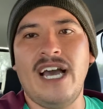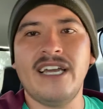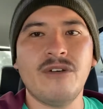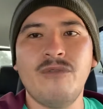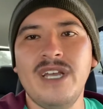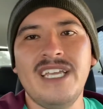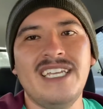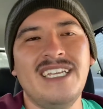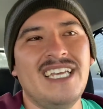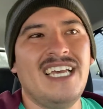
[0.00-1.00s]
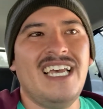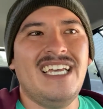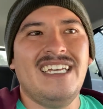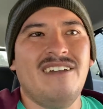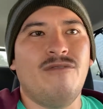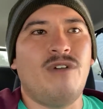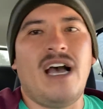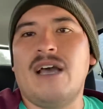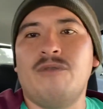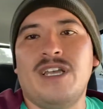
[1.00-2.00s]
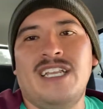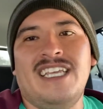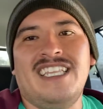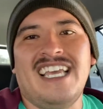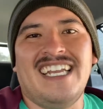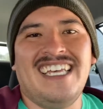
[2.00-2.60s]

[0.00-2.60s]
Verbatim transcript: either way, I win in the end.